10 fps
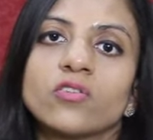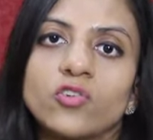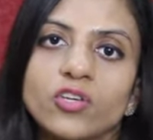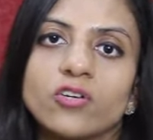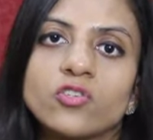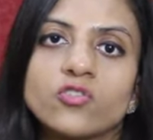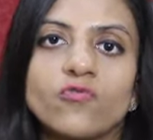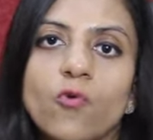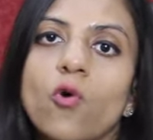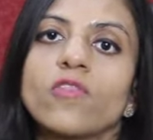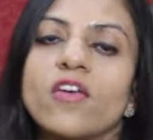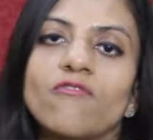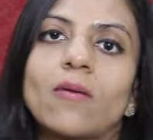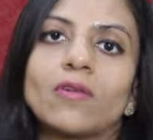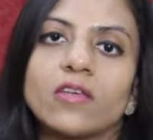career for their
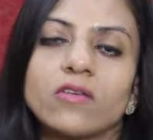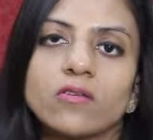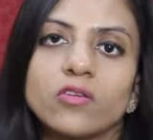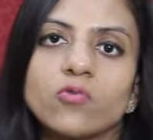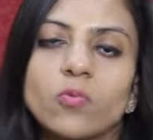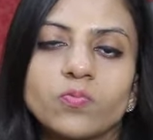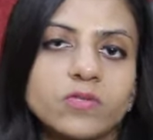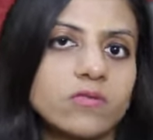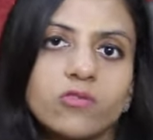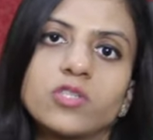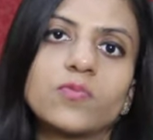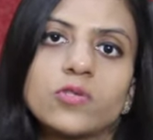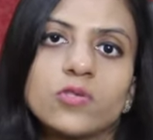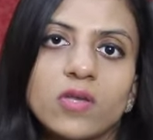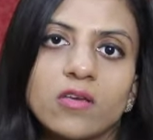family. You, you're
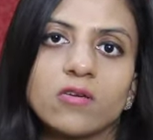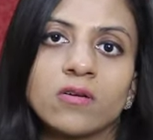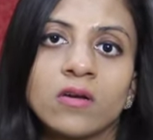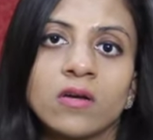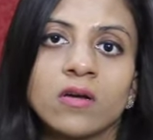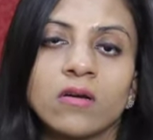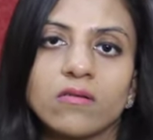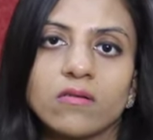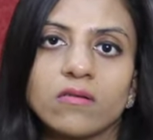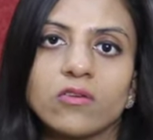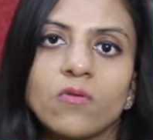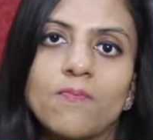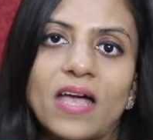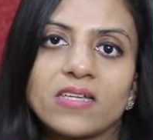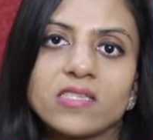supposed to take a uh, you know,
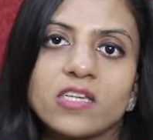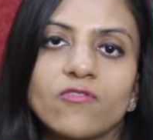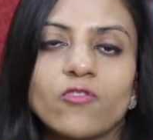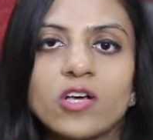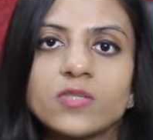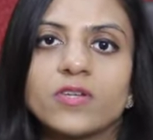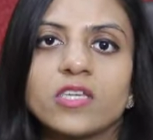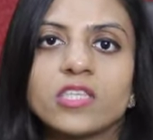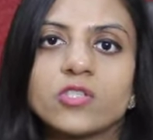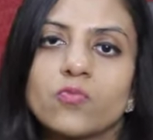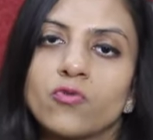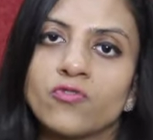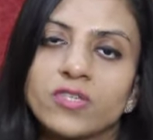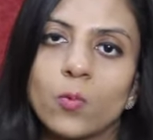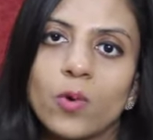back seat. If your husband needs to
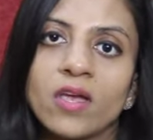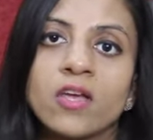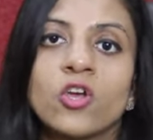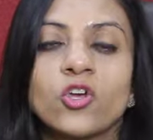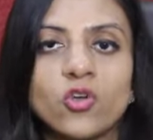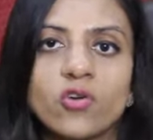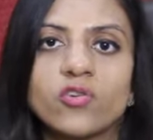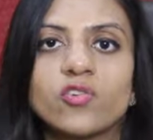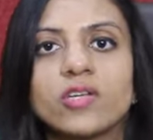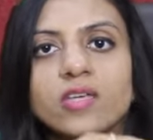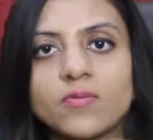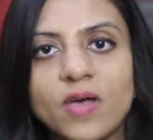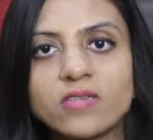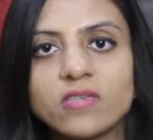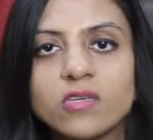move somewhere, your career takes a
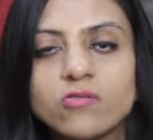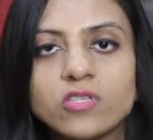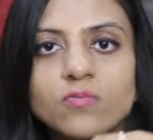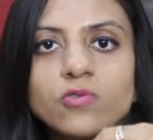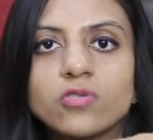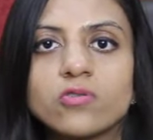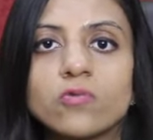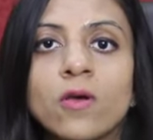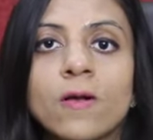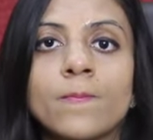back seat. You're supposed to